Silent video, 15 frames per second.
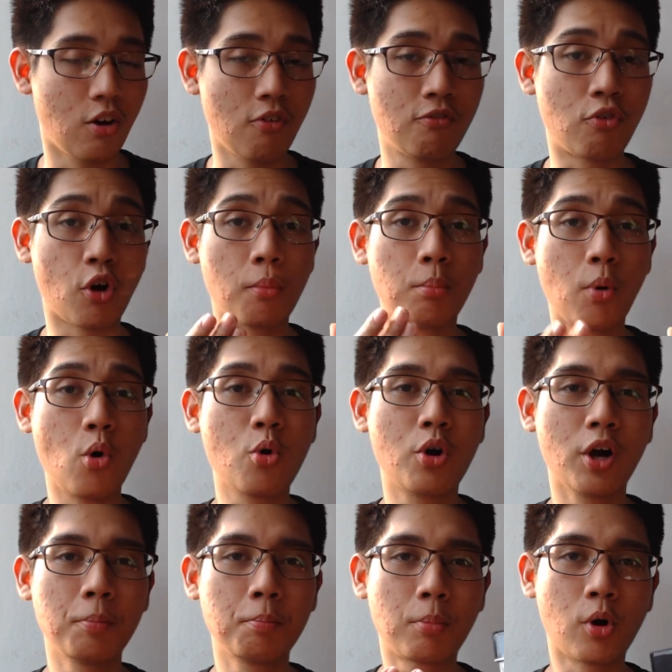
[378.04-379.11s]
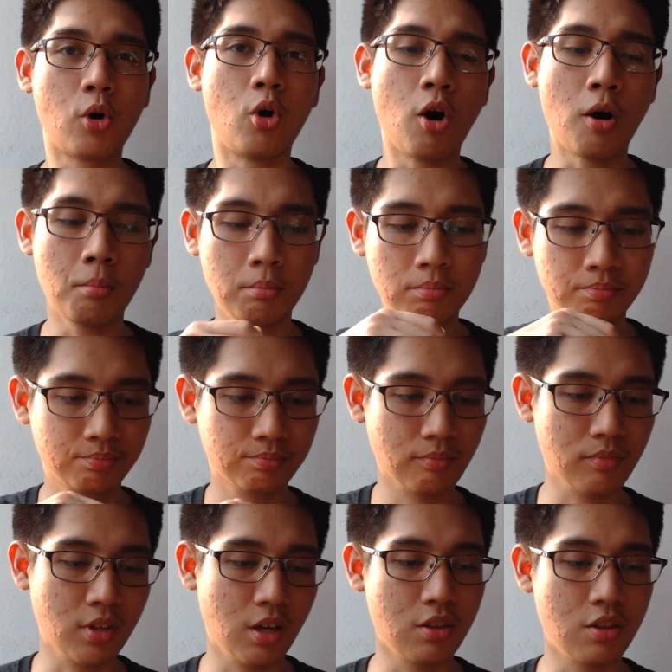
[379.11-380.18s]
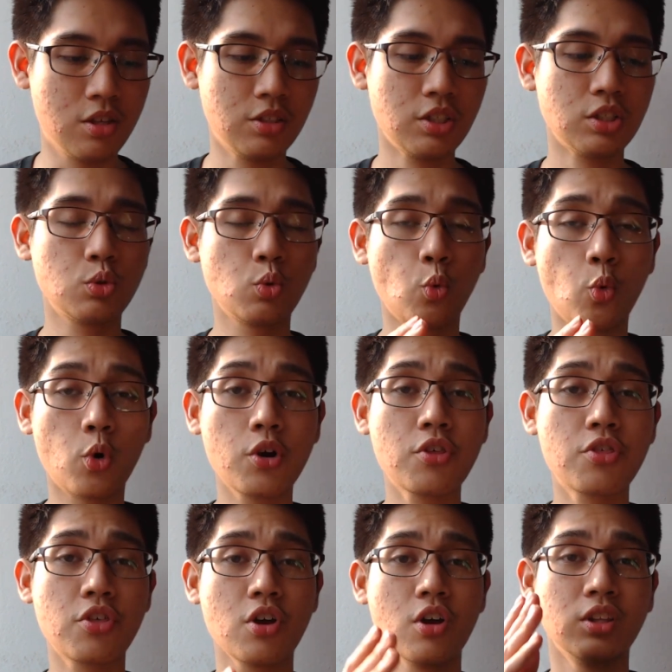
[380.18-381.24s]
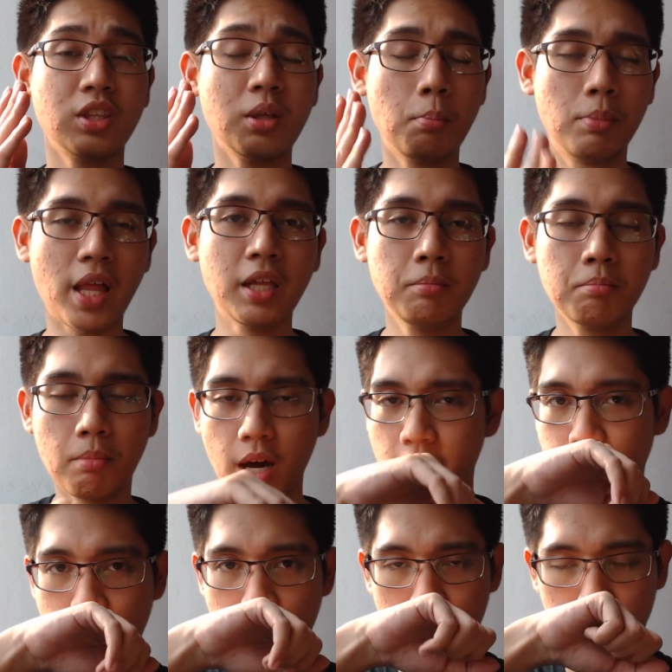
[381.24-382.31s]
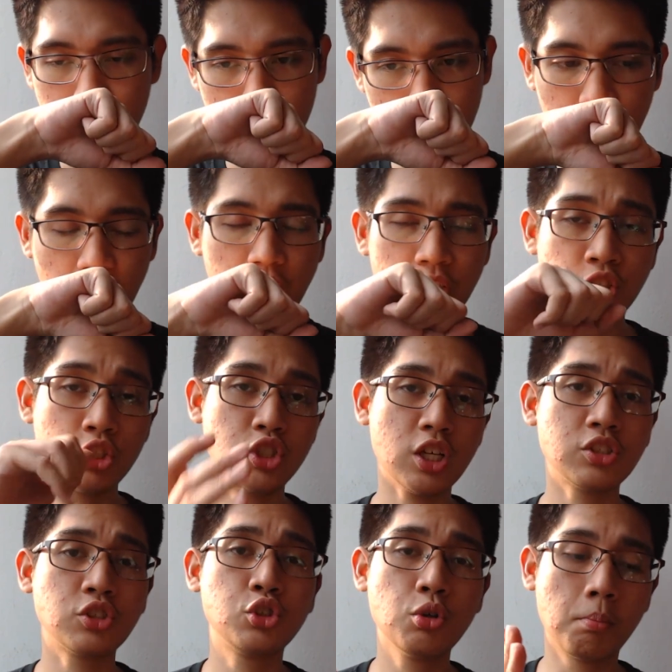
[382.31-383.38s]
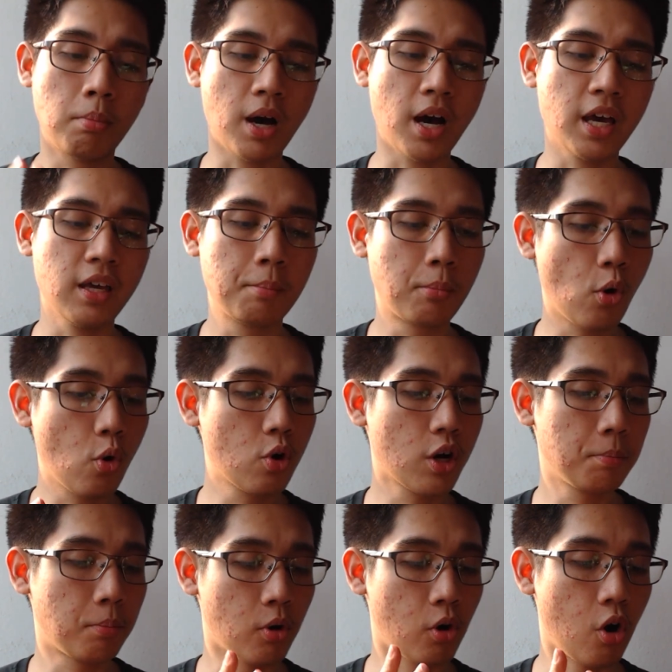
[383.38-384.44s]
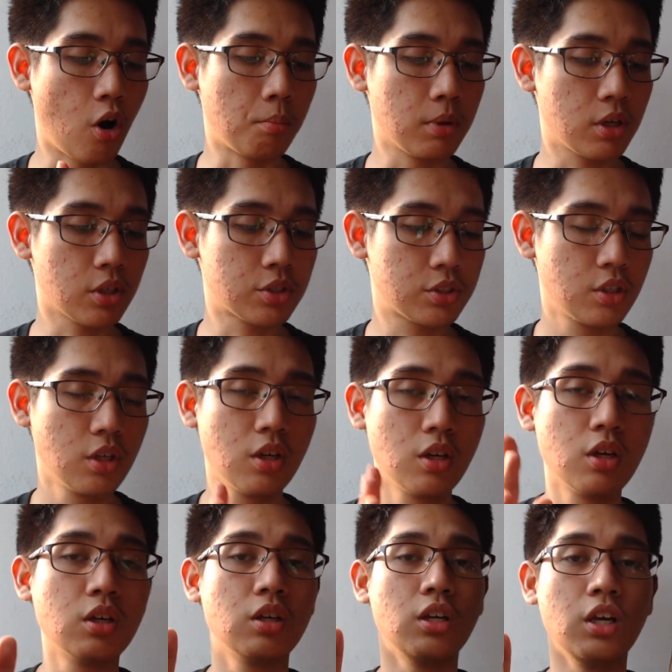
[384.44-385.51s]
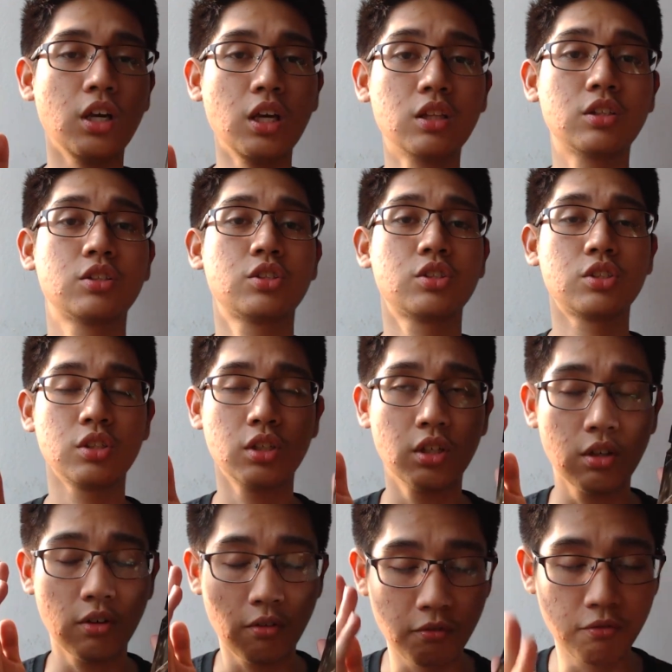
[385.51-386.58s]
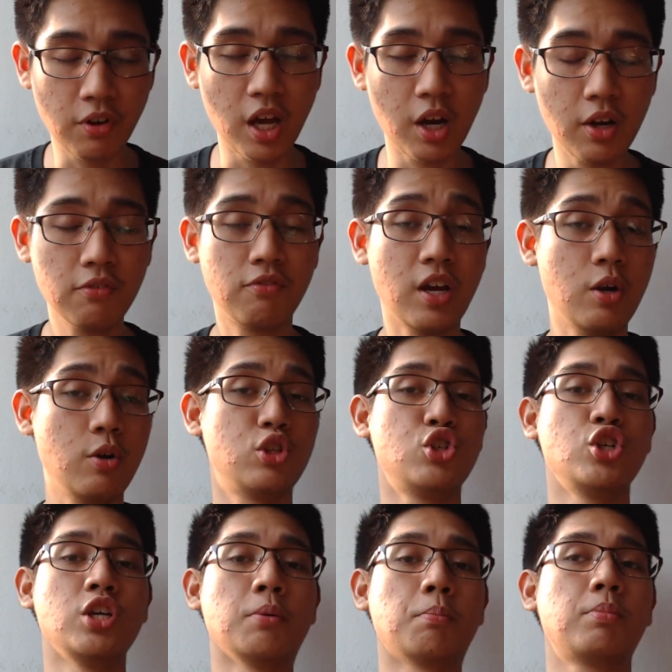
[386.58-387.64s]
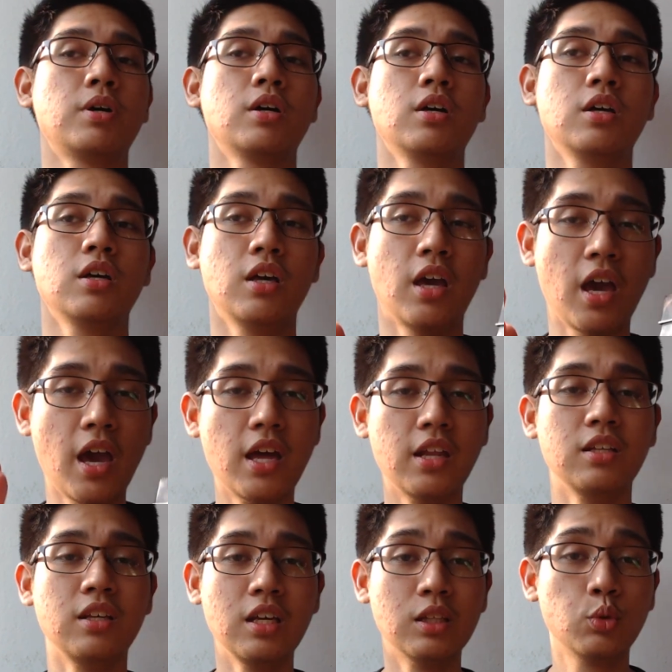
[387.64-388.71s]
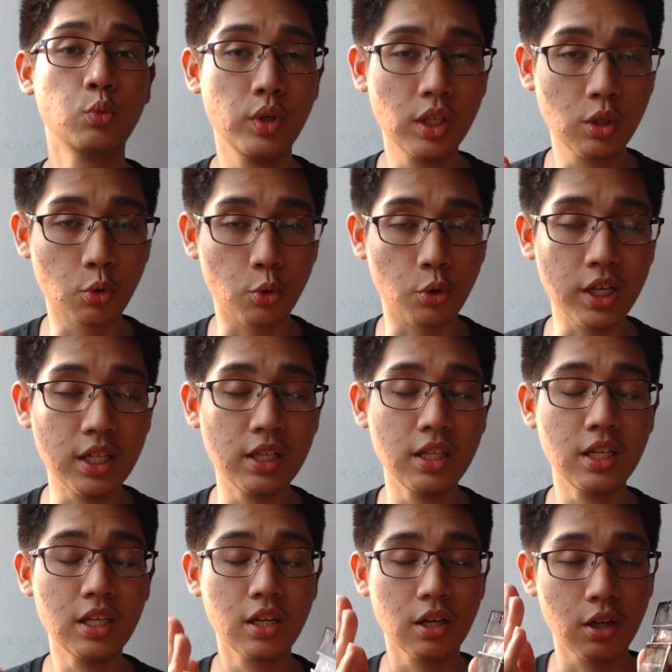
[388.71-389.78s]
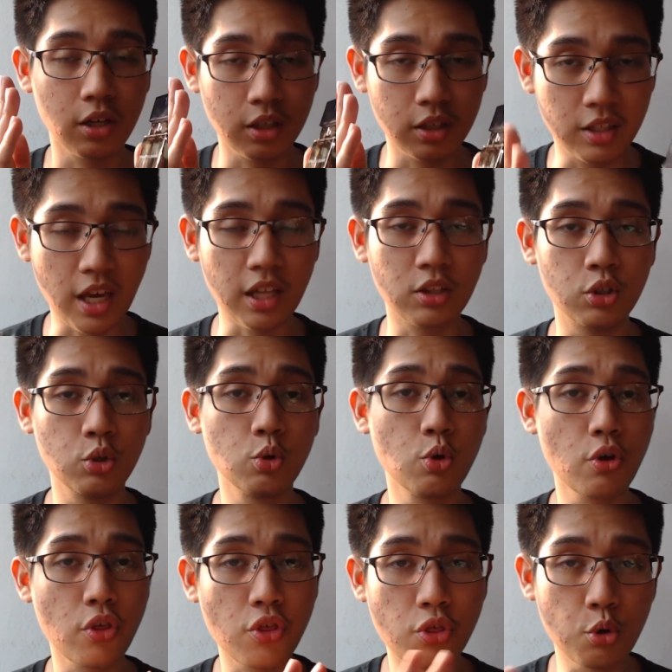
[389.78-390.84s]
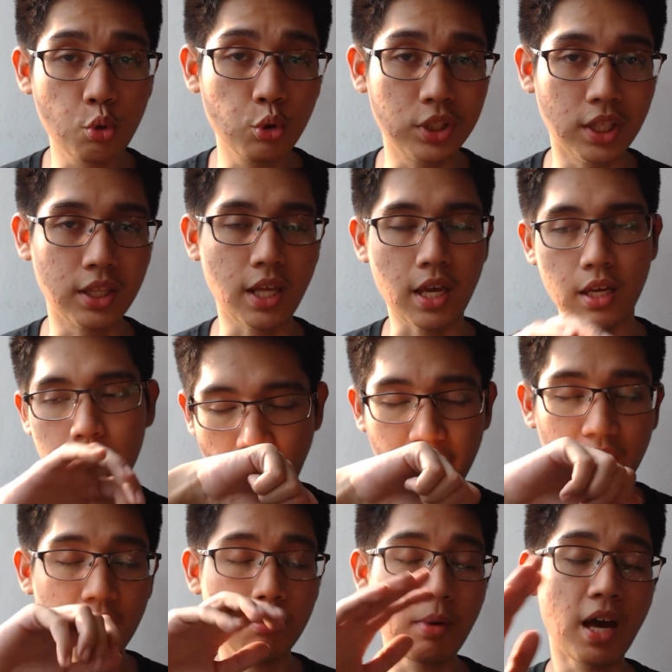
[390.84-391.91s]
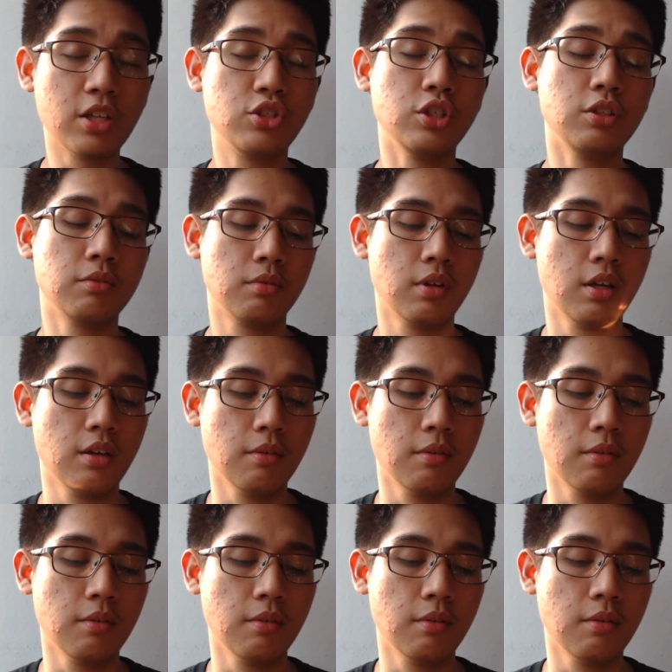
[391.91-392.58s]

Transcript: for Bogart for Homme, this is worth the blind buy, guys. I suggest you buy Bogart for Homme because it's very cheap and it will really get you through the day. I can imagine